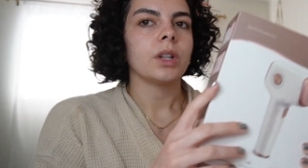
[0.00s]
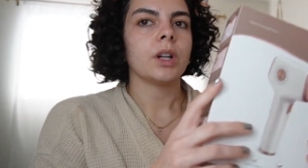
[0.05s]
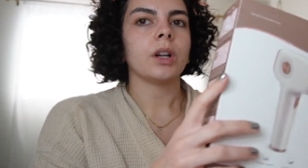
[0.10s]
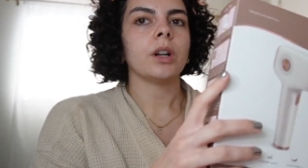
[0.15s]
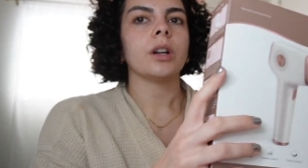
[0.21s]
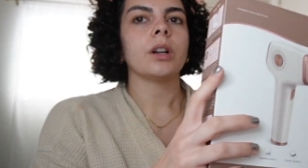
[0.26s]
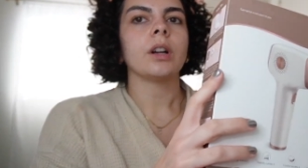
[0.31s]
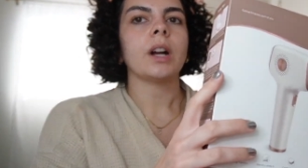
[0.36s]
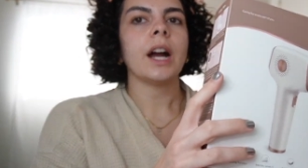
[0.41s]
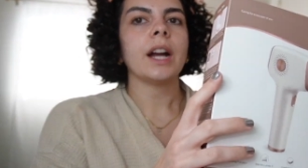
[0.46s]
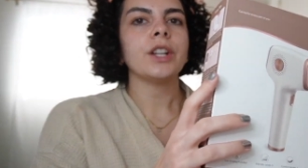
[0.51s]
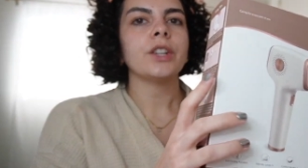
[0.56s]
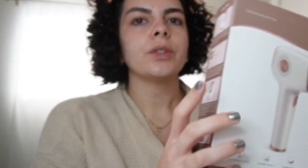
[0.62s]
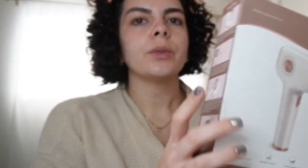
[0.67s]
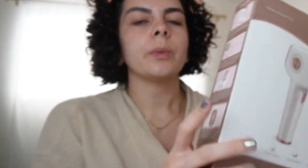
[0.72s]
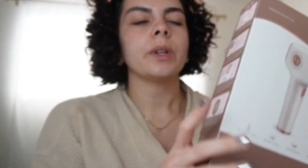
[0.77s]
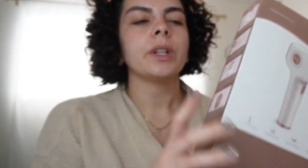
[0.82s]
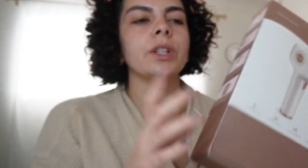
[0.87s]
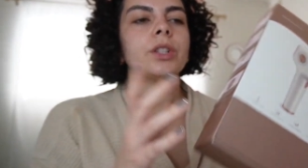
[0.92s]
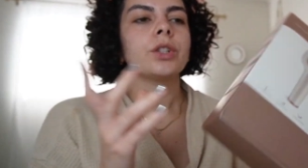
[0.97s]
or I just
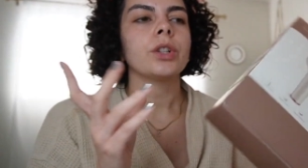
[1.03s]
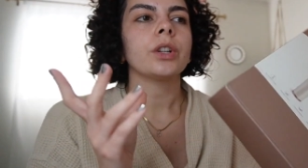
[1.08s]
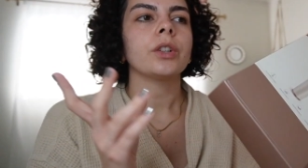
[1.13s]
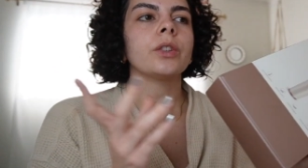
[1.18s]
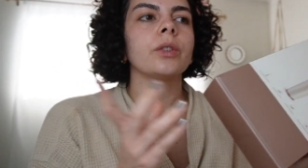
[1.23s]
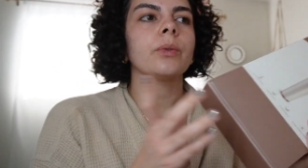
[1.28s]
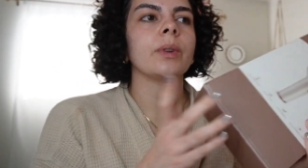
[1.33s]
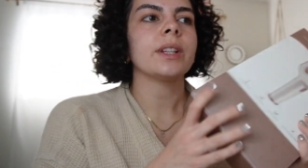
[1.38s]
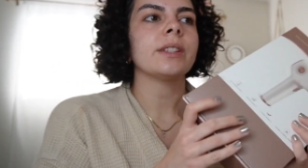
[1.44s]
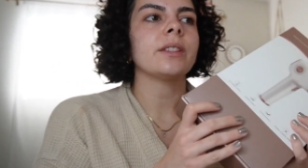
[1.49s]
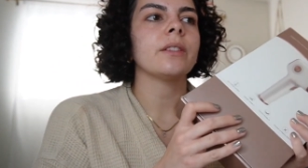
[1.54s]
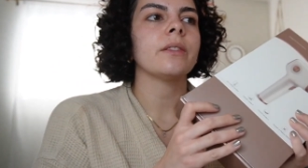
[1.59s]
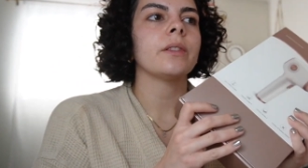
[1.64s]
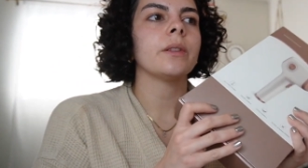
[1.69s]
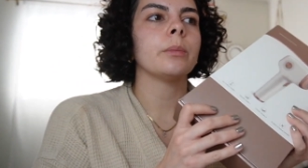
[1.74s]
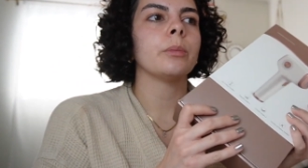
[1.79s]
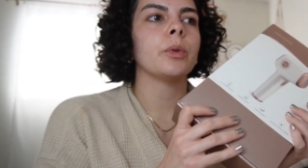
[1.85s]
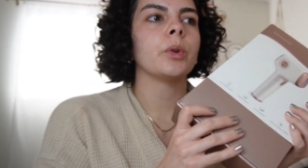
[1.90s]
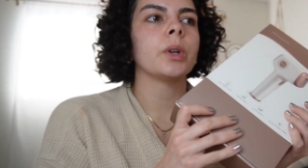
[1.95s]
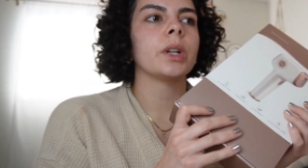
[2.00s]
want to turn the rest of the
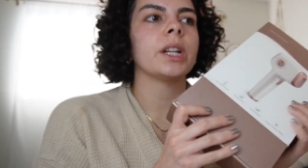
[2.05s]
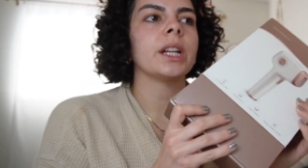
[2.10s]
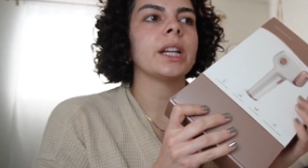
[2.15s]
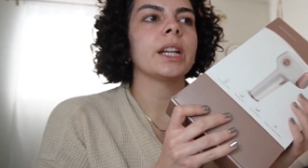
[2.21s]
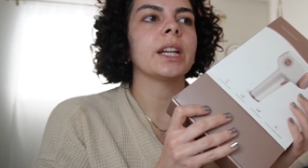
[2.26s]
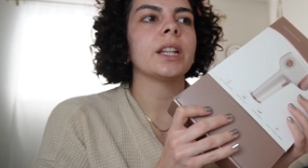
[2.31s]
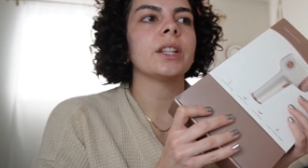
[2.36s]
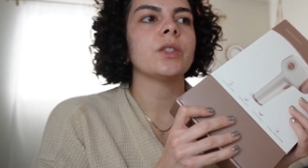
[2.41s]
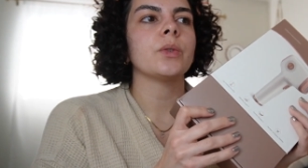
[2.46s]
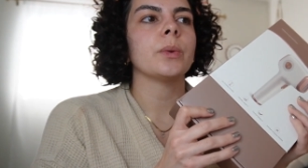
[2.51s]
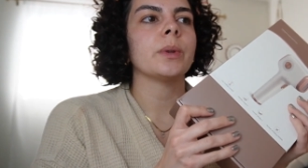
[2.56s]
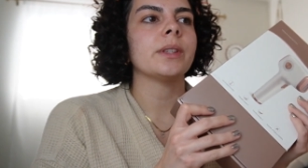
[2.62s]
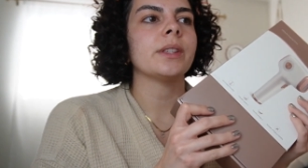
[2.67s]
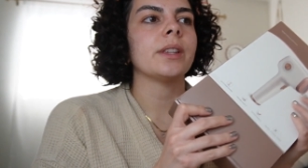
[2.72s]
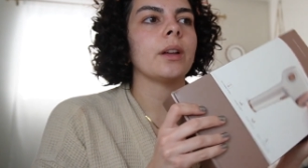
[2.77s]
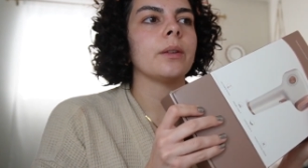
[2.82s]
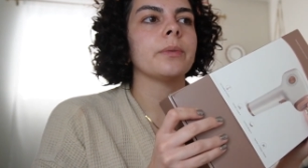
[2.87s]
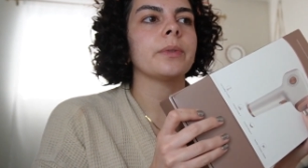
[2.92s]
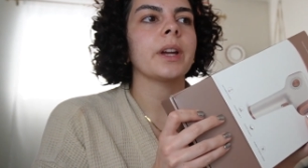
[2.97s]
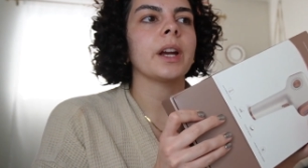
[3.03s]
morning into a
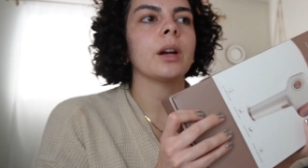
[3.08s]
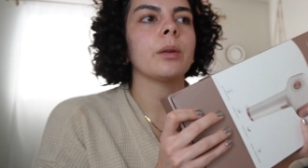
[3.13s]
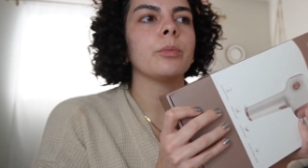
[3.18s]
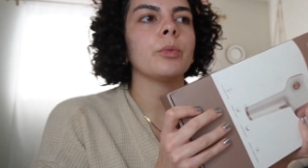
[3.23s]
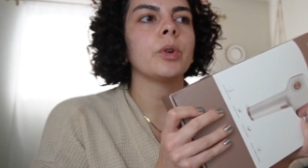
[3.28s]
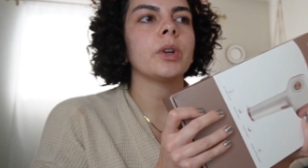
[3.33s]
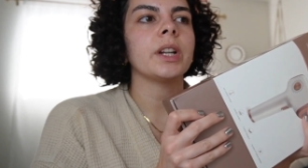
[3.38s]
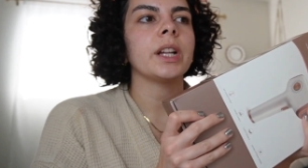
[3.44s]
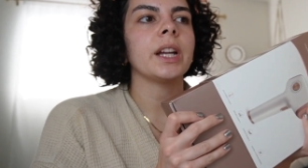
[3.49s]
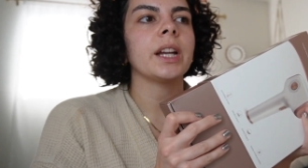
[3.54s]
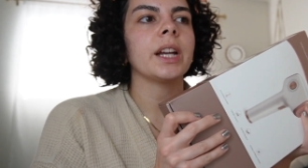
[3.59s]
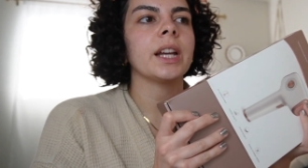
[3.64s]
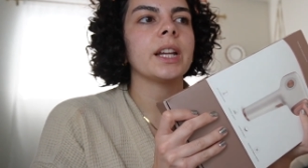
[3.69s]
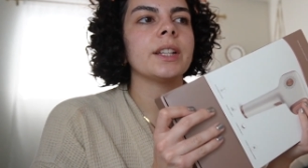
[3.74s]
self-care morning.